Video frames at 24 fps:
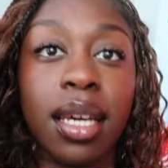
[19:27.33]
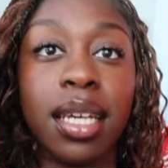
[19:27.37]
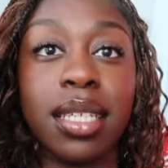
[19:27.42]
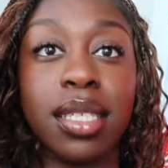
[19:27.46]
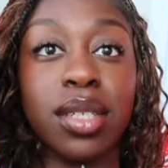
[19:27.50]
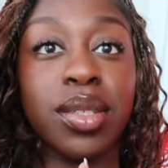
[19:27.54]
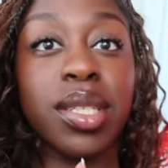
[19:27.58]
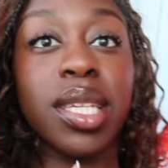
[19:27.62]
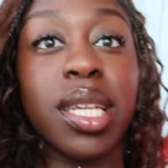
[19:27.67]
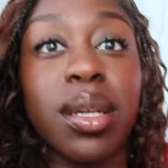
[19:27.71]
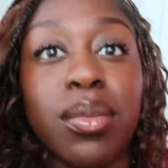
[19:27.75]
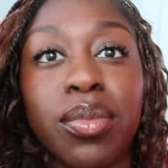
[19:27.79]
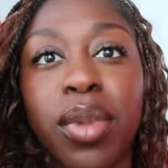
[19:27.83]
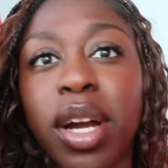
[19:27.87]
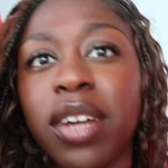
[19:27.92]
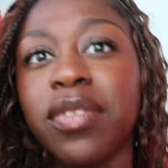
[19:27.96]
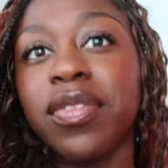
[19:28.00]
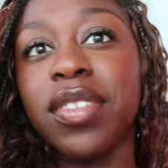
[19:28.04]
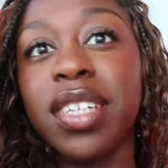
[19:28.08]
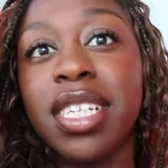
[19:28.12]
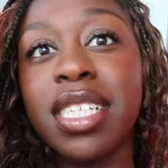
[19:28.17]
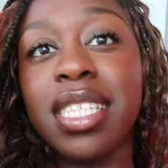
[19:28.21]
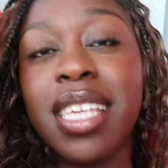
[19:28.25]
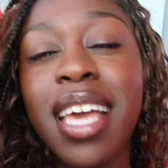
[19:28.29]
because I was eating
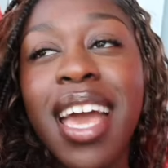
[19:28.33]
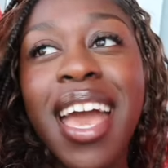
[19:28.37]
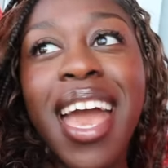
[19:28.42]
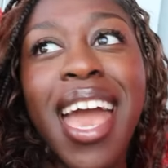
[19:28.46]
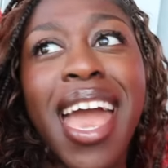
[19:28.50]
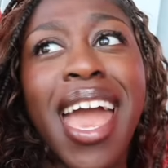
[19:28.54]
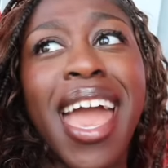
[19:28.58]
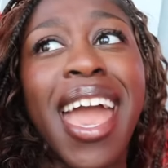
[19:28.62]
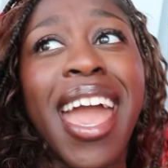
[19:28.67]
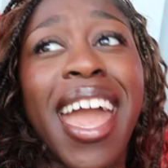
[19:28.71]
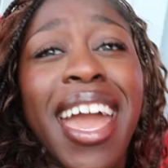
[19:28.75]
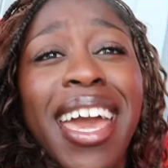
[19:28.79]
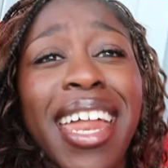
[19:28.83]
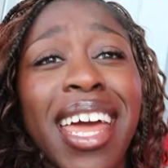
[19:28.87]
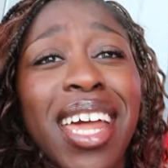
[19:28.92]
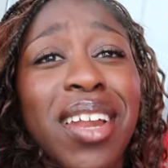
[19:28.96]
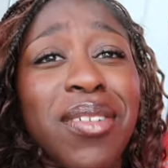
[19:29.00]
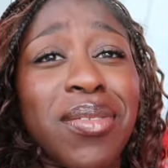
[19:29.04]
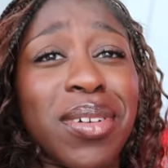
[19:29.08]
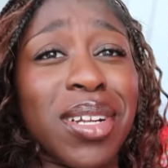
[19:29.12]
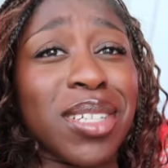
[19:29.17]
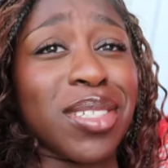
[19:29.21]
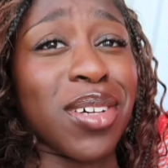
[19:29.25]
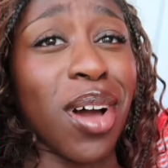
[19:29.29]
breakfast and I
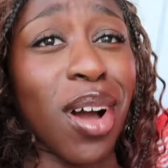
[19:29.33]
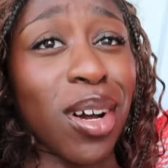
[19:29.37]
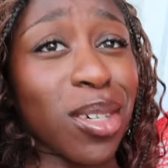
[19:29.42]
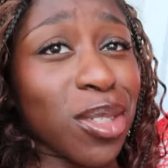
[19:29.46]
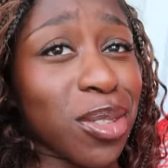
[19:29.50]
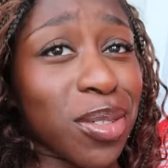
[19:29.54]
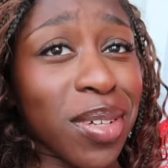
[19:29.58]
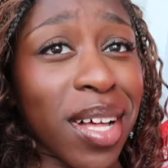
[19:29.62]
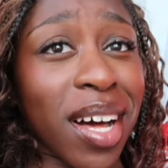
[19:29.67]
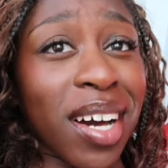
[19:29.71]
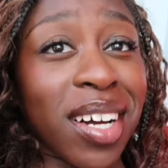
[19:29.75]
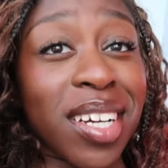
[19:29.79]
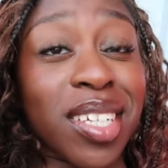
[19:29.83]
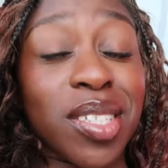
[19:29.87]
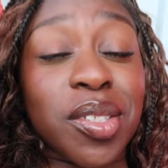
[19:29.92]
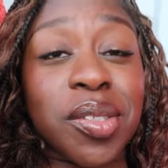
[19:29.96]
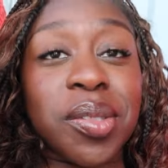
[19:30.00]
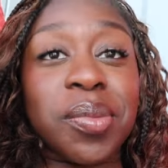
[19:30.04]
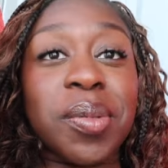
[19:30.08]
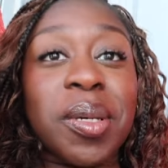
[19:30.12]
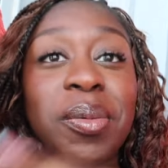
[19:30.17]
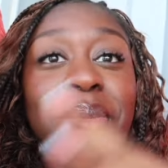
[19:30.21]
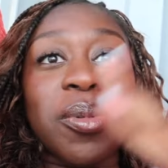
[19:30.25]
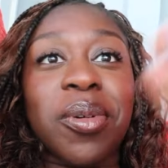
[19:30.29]
don't want to talk too loud because
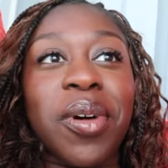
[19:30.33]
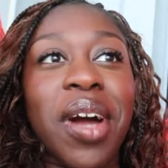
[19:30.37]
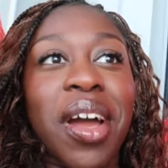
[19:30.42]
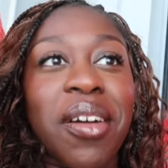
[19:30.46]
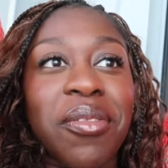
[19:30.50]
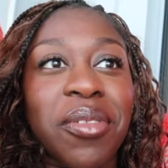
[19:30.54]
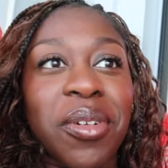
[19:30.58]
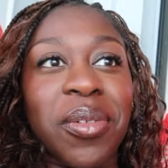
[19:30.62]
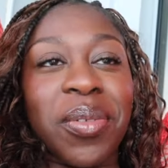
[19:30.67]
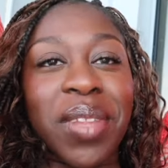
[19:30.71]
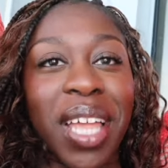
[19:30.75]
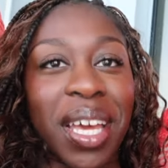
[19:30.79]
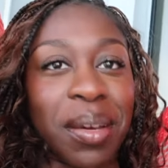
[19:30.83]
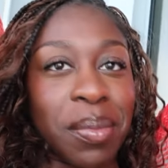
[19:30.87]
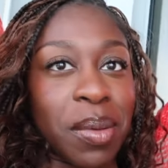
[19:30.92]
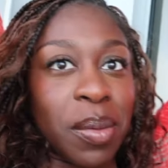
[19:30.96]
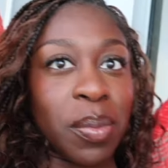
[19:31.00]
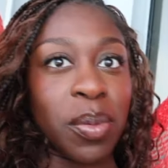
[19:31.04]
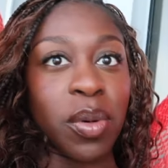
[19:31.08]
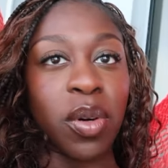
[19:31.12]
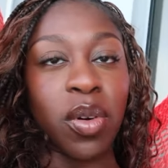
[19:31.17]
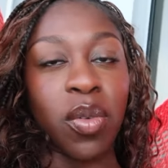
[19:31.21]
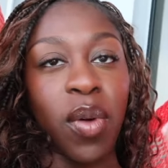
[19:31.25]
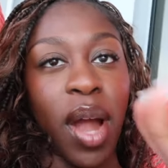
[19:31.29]
there's people every like
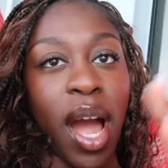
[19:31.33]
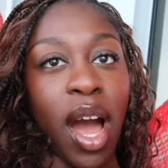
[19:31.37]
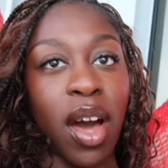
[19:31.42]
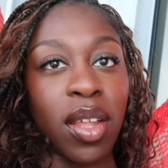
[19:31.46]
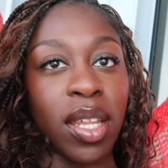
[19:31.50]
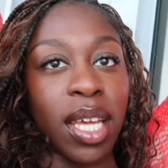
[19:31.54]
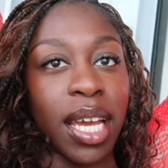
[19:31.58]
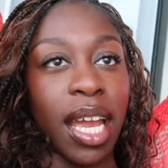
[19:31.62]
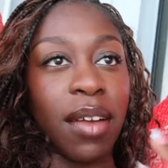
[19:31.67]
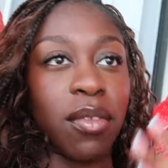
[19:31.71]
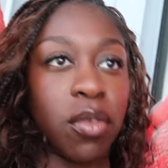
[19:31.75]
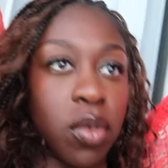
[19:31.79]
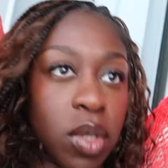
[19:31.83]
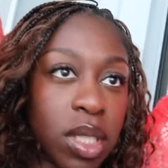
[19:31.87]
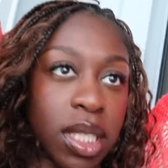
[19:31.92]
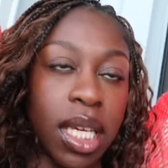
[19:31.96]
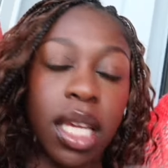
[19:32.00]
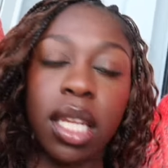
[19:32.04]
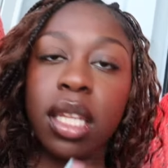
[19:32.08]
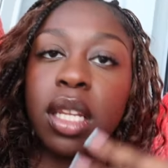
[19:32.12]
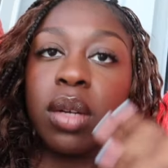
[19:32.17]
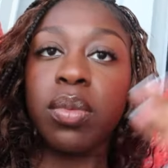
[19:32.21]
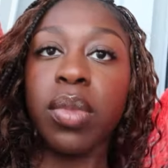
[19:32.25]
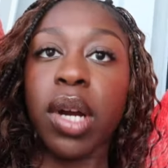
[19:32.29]
people around like everyone's
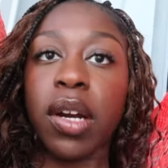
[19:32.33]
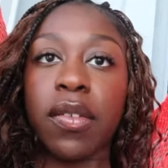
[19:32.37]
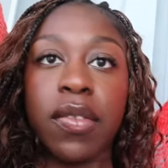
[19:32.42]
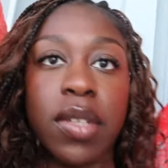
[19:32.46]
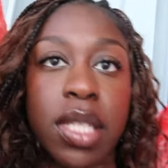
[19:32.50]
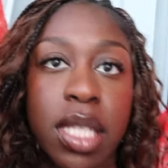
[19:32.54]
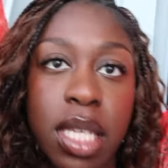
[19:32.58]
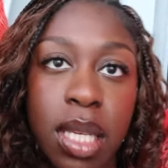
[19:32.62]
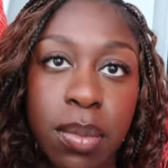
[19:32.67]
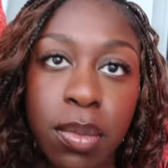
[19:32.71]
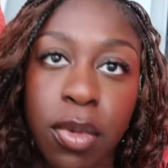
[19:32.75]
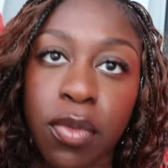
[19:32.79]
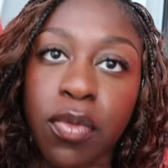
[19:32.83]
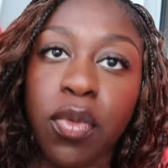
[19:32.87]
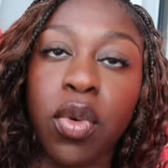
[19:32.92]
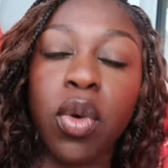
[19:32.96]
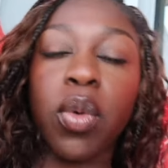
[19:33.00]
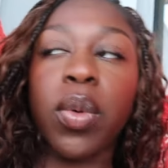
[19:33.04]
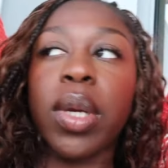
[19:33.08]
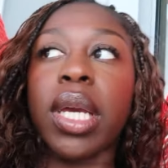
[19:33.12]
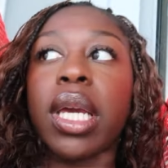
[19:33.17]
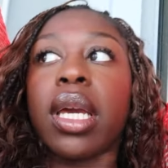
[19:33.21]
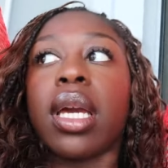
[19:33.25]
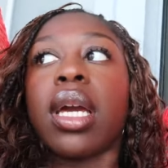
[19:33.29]
getting their breakfast in before
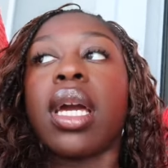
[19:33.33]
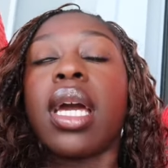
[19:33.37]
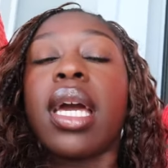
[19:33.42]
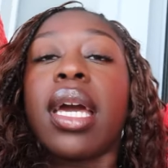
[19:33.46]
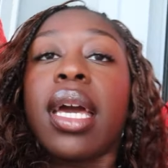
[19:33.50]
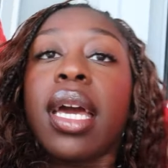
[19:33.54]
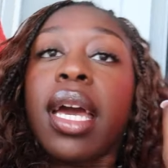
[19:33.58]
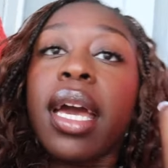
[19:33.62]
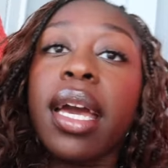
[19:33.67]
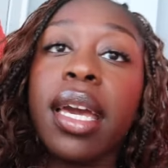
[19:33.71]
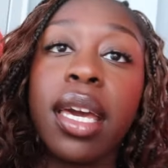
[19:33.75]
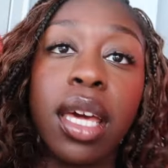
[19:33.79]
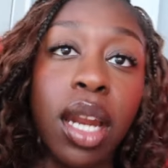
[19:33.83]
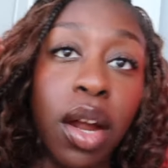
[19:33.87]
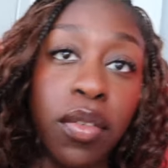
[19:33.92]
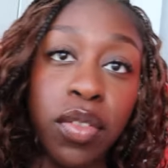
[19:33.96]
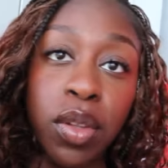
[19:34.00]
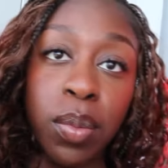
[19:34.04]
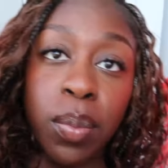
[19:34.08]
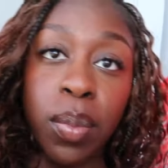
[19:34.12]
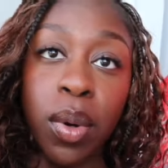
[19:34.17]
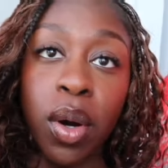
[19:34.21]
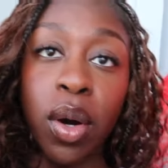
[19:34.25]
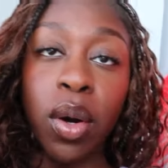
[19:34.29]
we get off
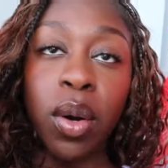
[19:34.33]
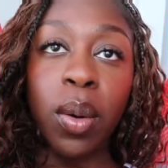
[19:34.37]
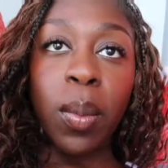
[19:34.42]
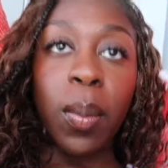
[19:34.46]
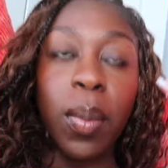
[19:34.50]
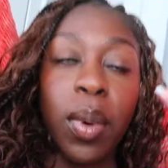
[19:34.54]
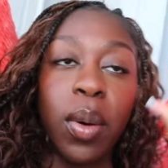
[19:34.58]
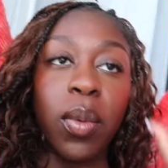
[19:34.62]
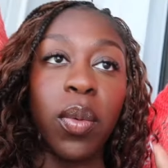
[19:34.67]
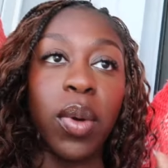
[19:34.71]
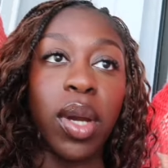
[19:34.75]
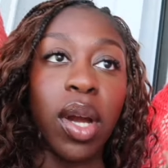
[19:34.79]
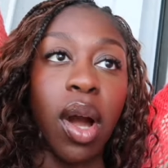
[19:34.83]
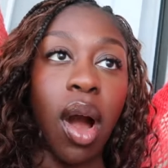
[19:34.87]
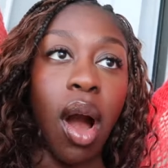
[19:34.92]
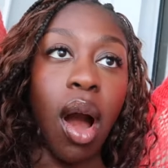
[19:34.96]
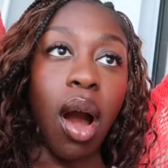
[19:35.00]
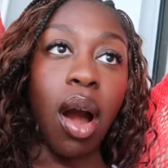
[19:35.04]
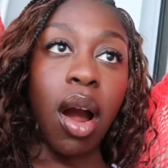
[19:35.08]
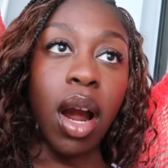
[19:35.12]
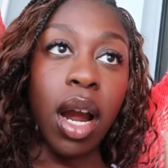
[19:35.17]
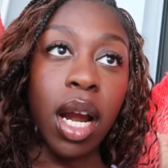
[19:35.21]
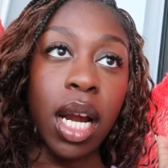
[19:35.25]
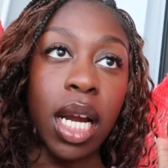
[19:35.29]
the boat but we
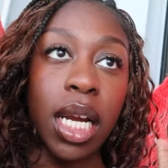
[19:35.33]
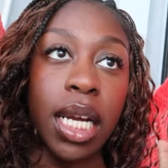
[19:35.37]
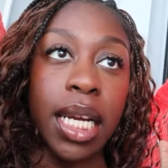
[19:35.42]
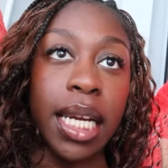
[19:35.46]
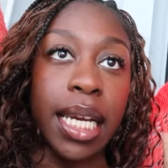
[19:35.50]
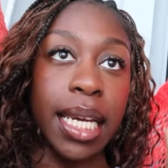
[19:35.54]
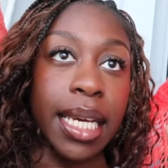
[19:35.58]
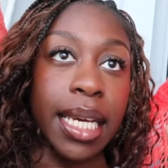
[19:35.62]
are